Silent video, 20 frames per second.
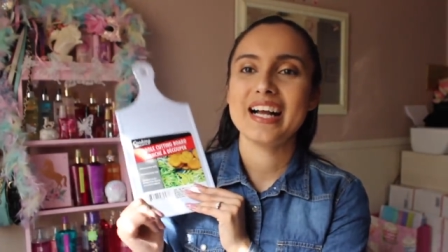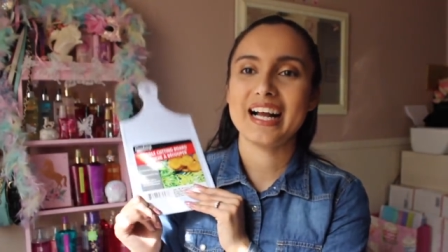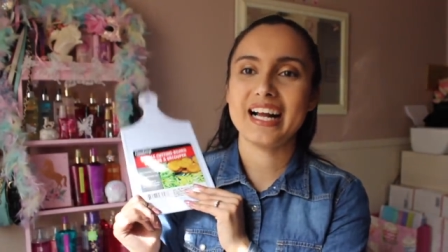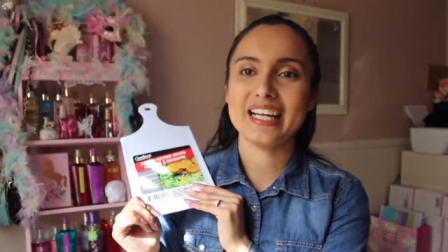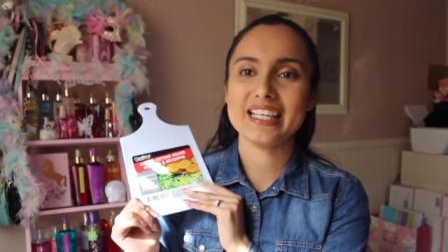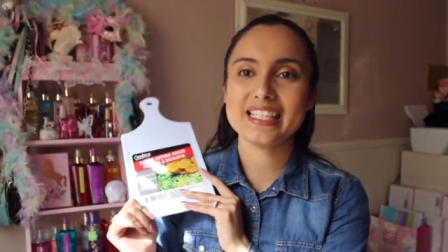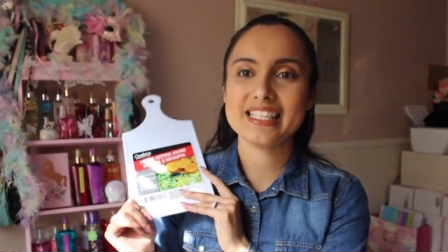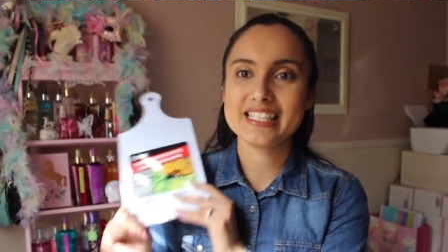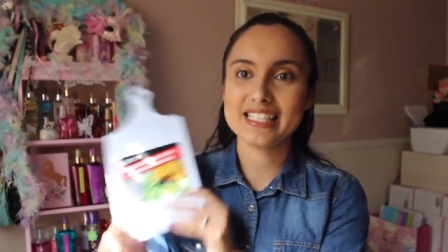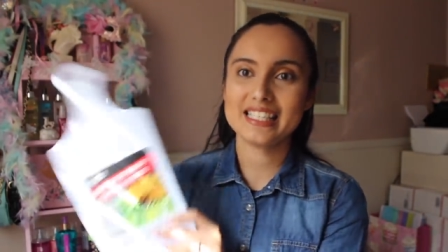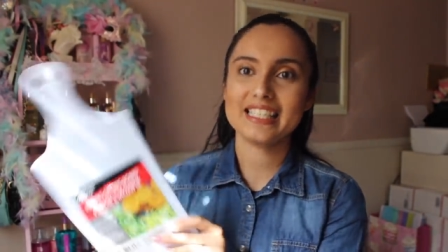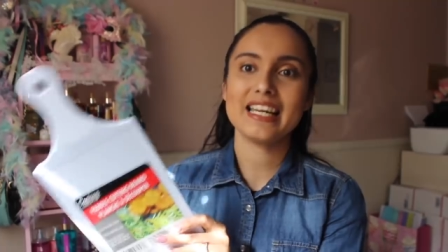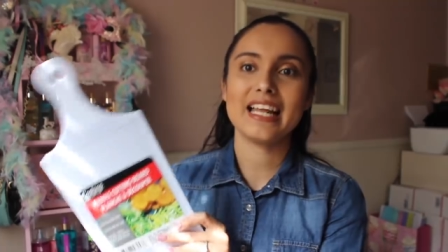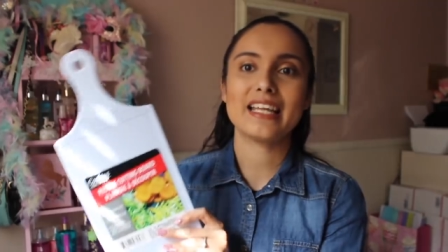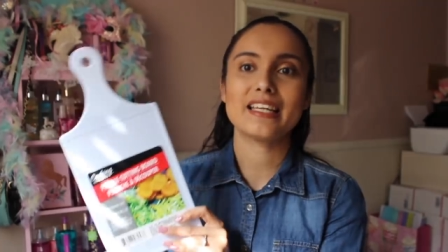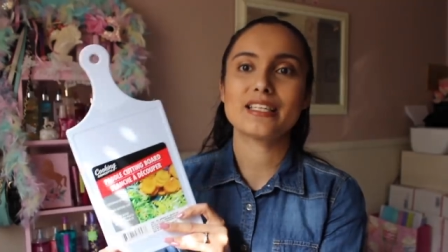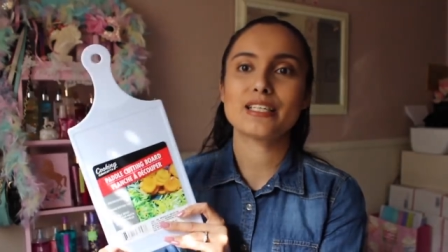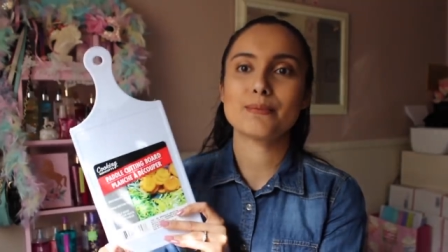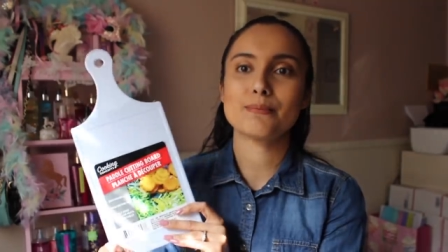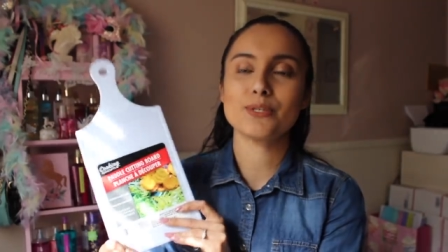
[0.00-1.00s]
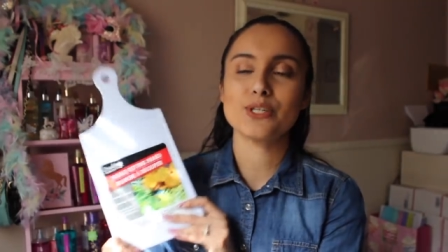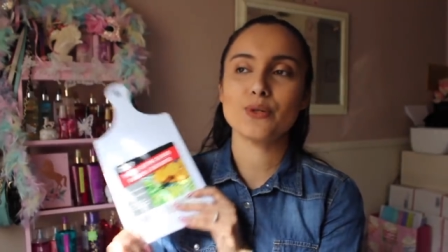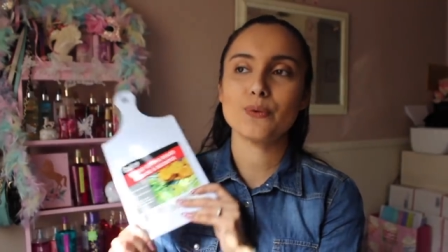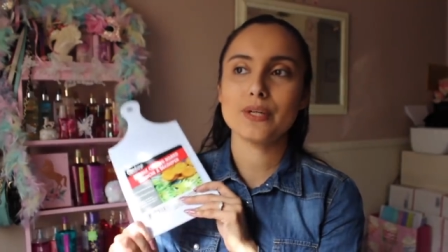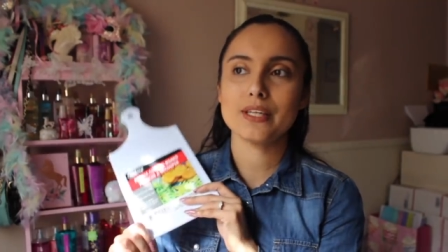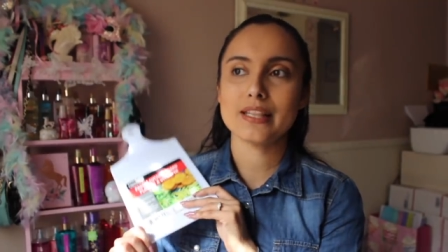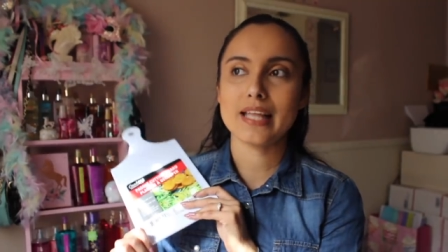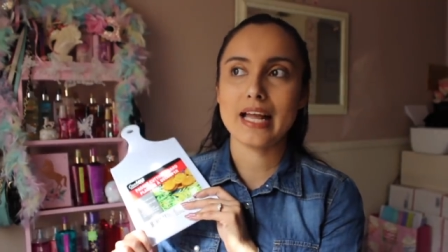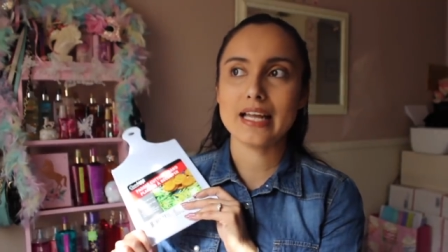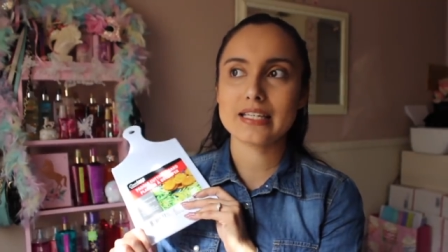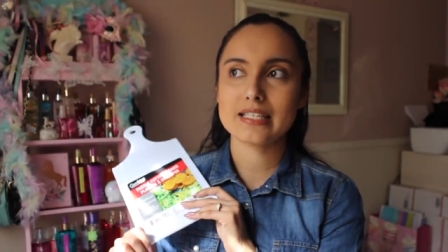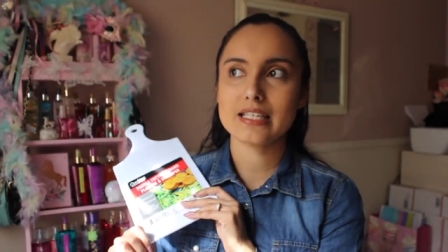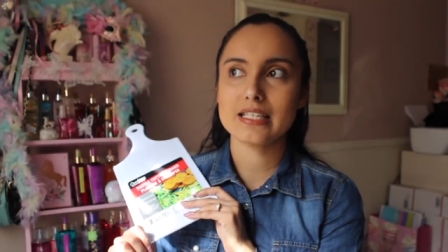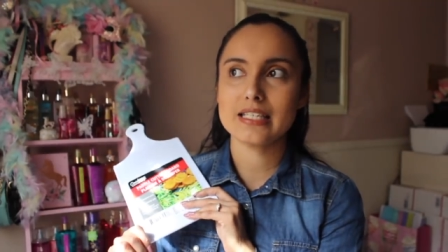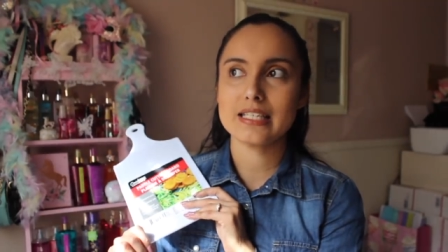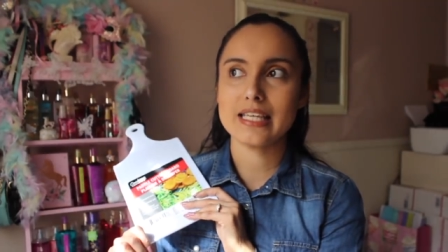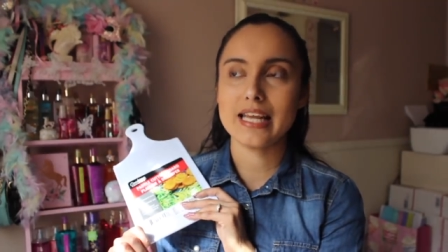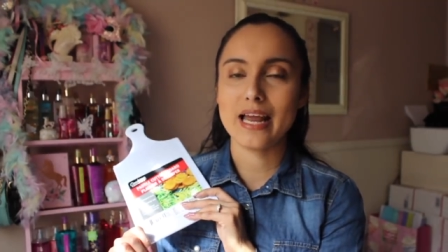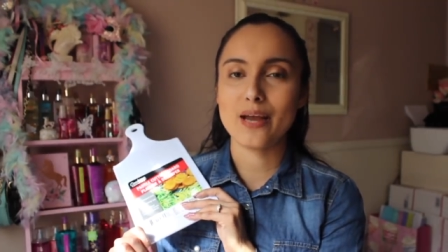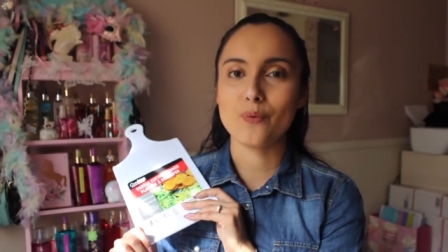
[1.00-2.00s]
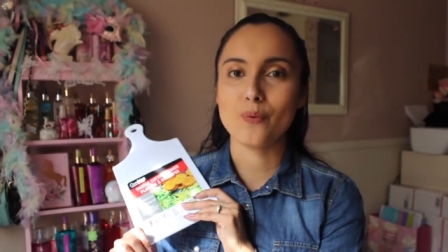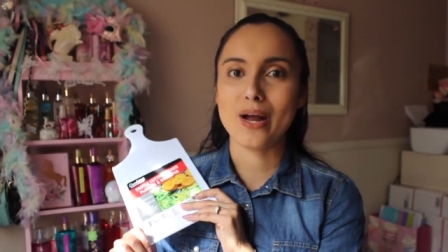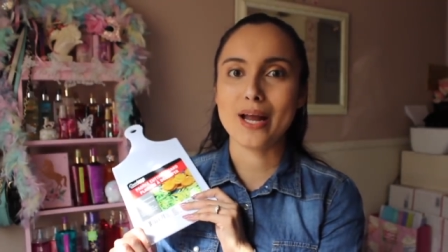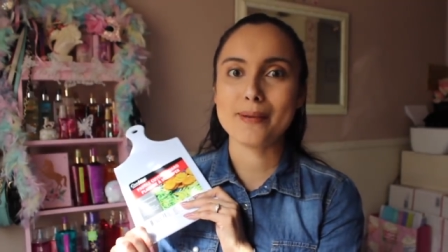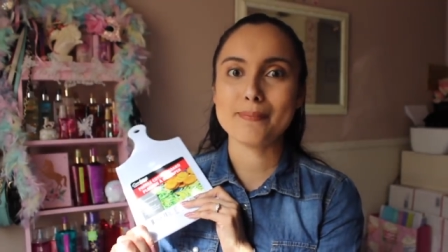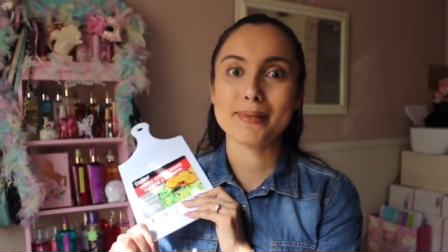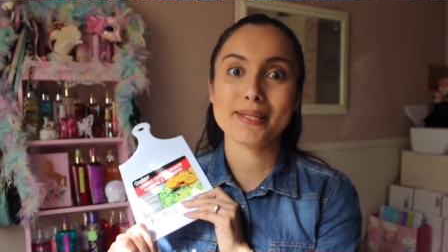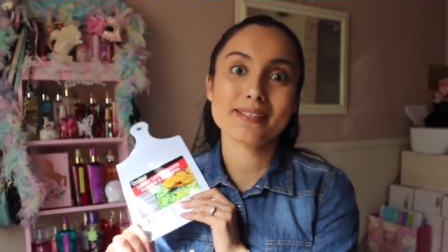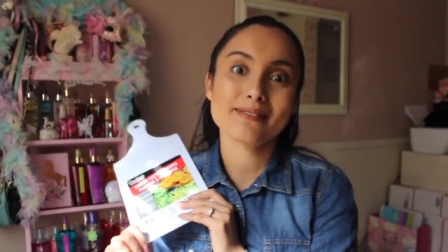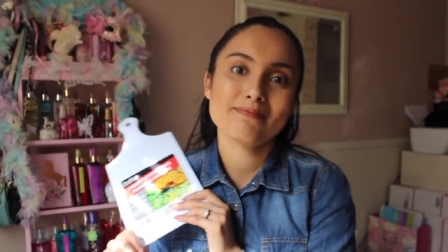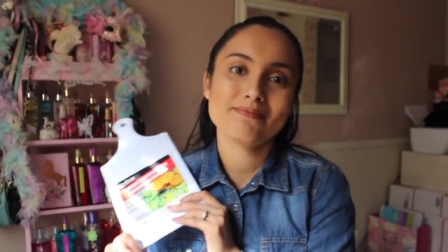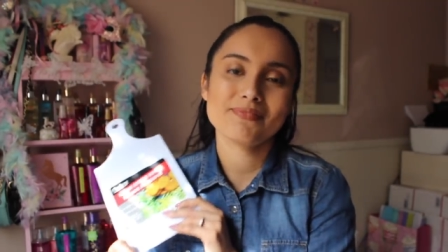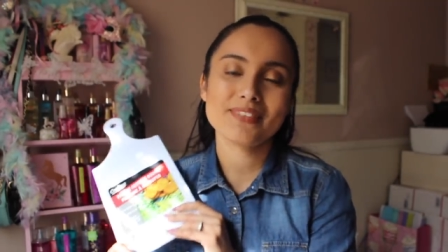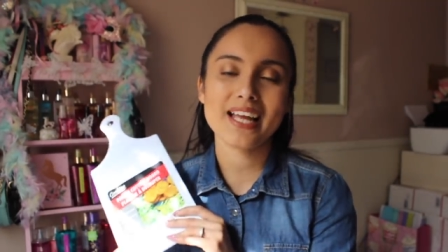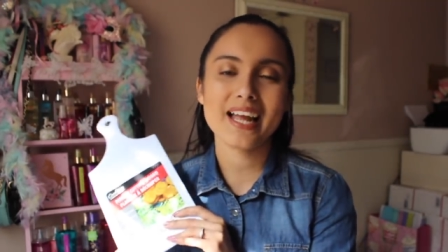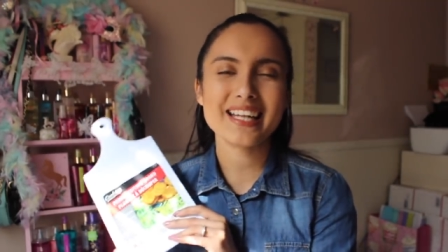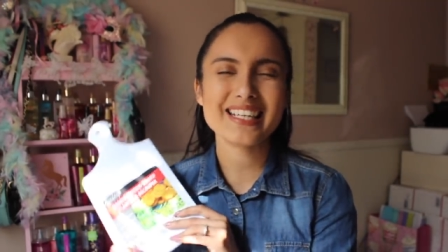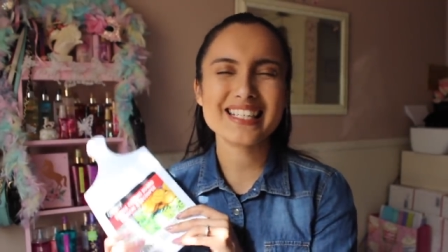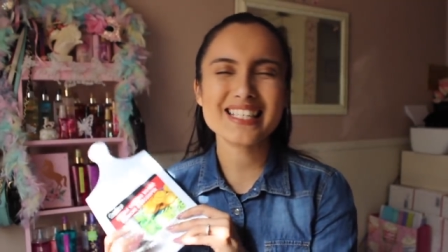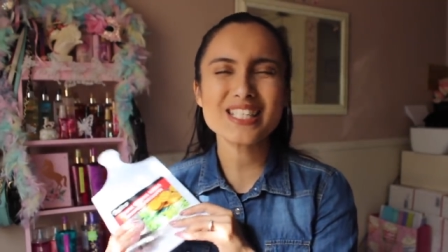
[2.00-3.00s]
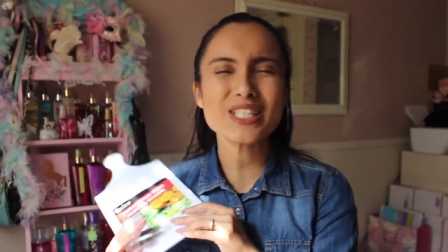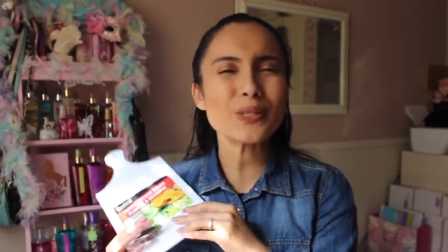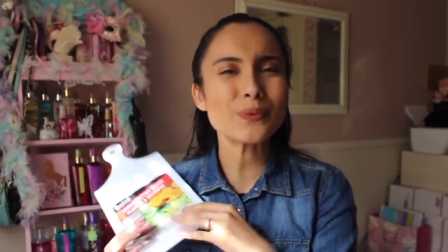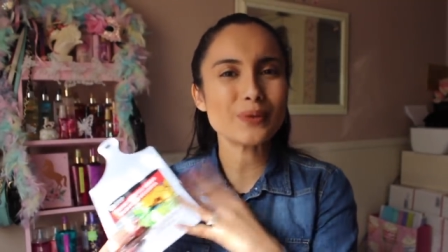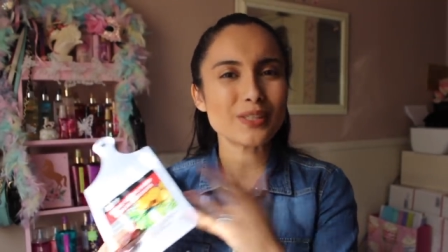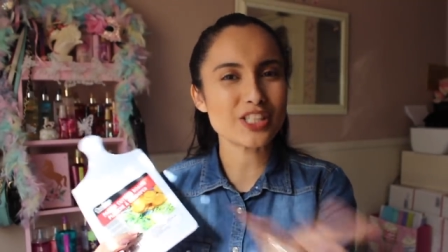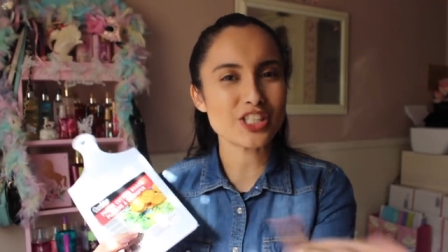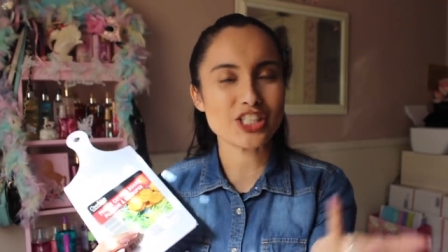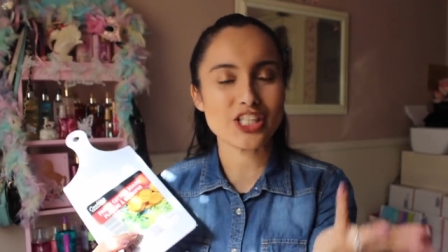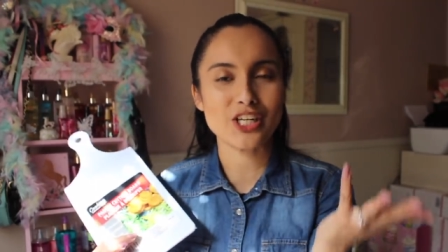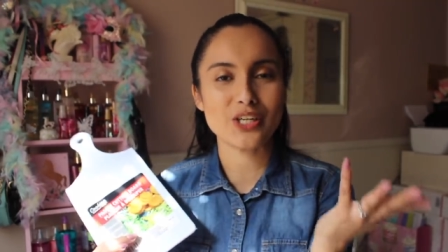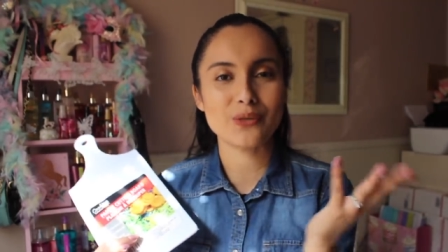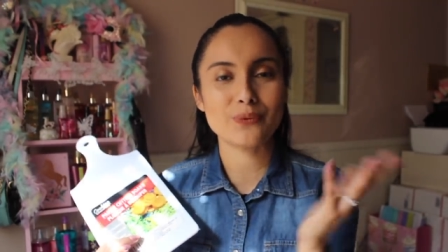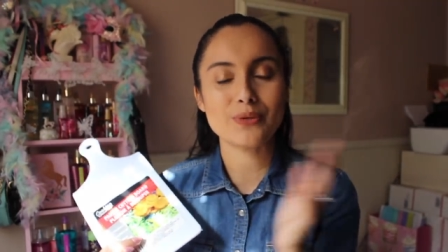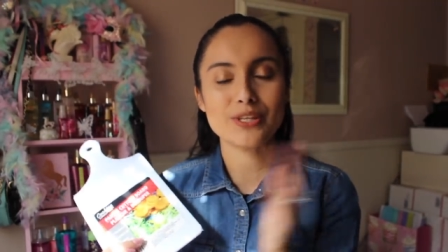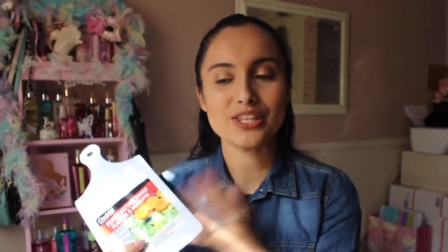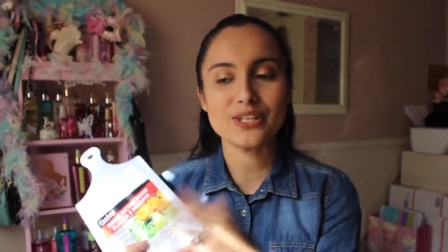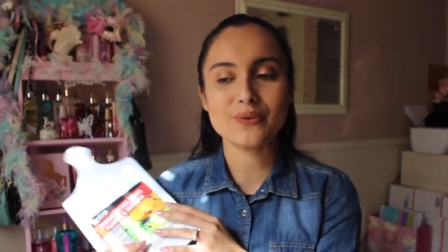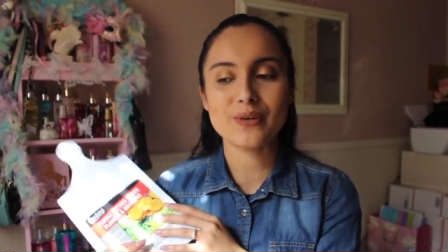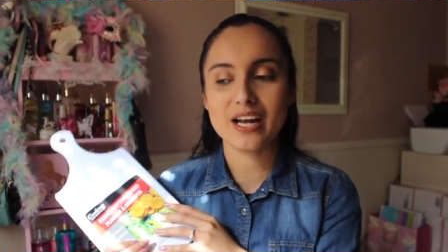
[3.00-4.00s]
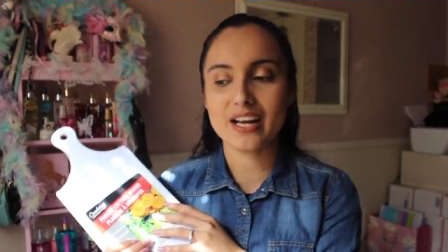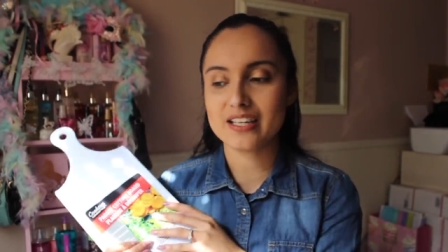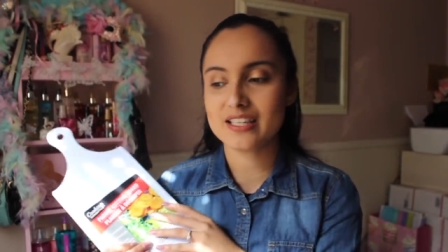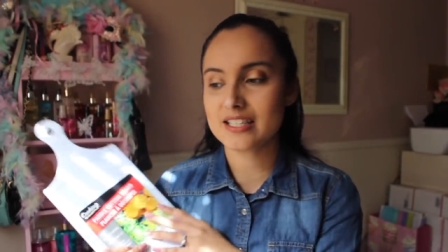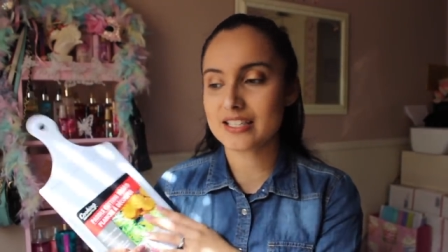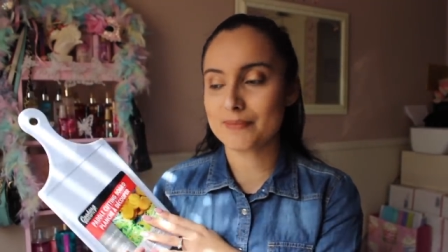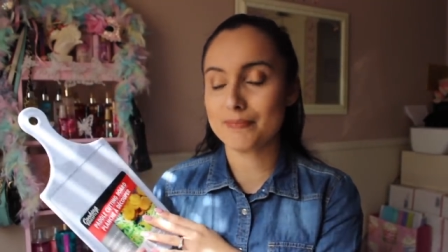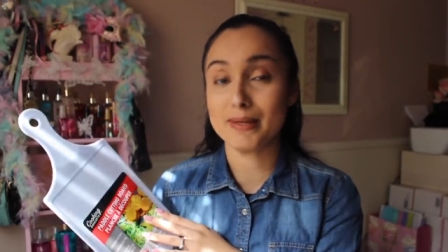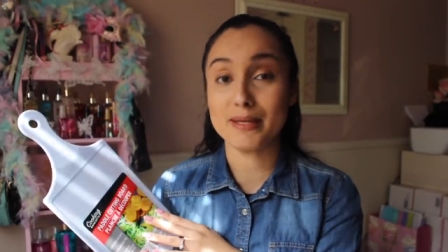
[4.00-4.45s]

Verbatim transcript: I didn't end up doing that DIY, but I still want to share it with you guys.